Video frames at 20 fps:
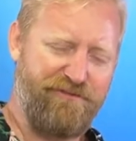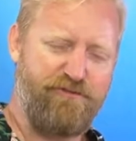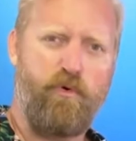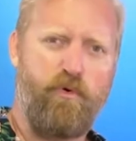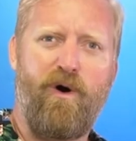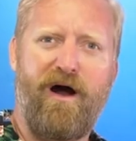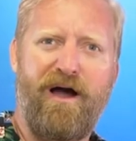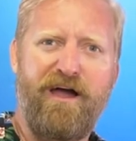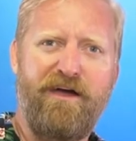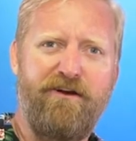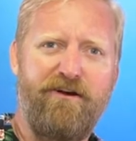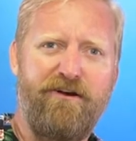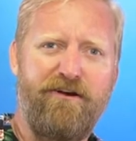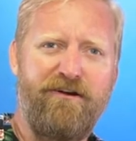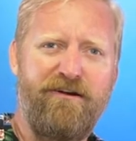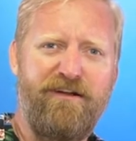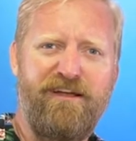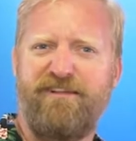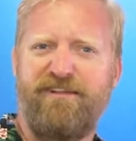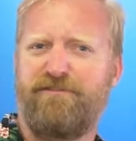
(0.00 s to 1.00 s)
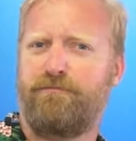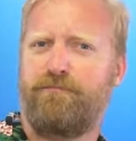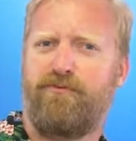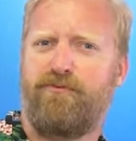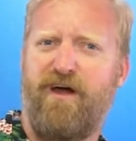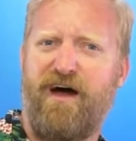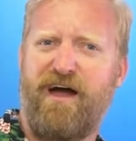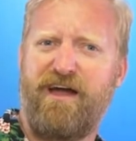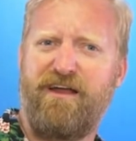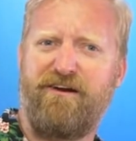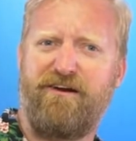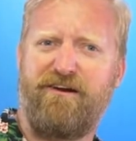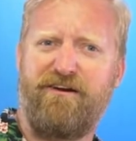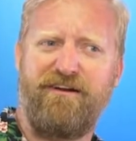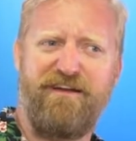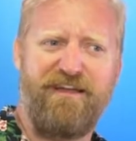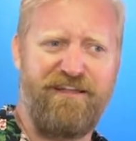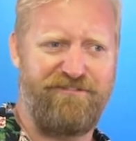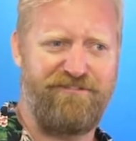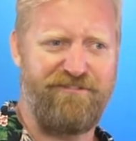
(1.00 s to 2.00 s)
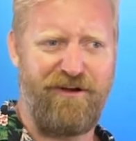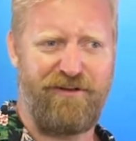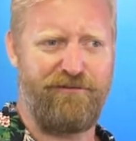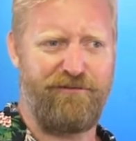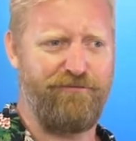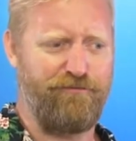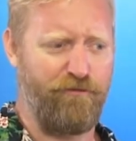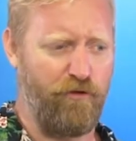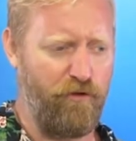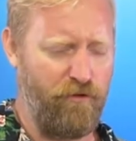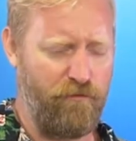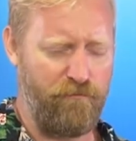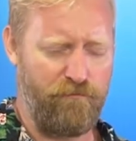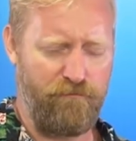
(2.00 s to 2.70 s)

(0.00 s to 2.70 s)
Quieter, it's brighter, it's not as full.